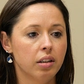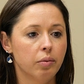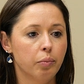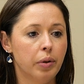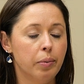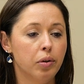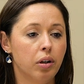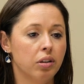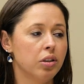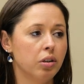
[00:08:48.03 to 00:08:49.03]
People
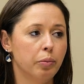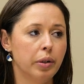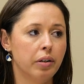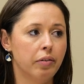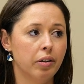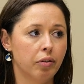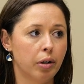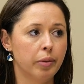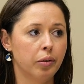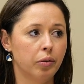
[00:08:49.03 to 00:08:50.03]
also benefit
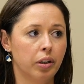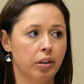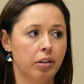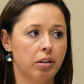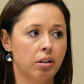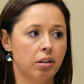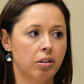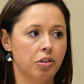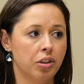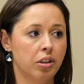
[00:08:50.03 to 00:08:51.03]
from it with
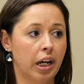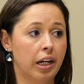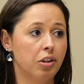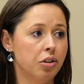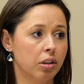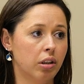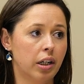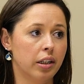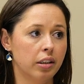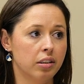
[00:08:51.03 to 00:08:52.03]
just age
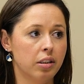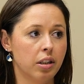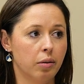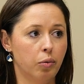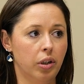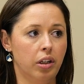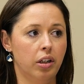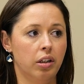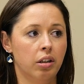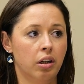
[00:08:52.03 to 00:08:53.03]
decline. As
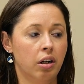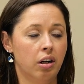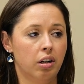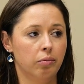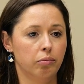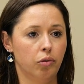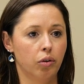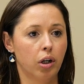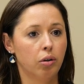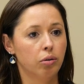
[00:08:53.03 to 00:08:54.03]
we
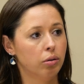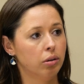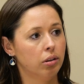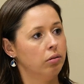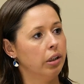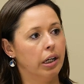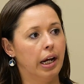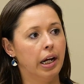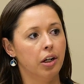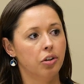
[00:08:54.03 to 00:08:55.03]
grow and
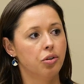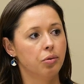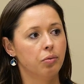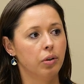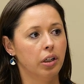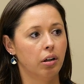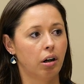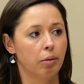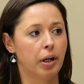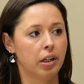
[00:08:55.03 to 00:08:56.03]
age,
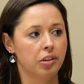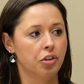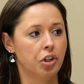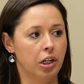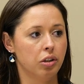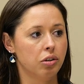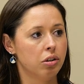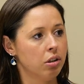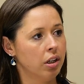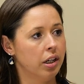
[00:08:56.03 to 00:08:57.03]
our bodies
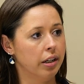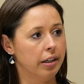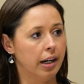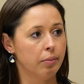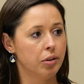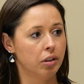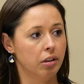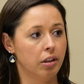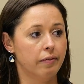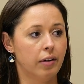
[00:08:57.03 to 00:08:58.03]
change and adapt to
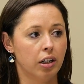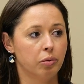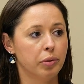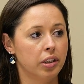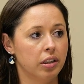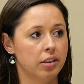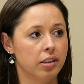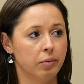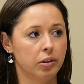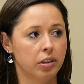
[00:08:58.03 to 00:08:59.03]
the environment and the
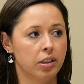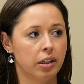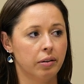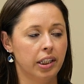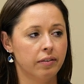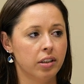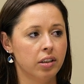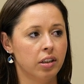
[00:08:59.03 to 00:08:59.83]
stimulus that we give it.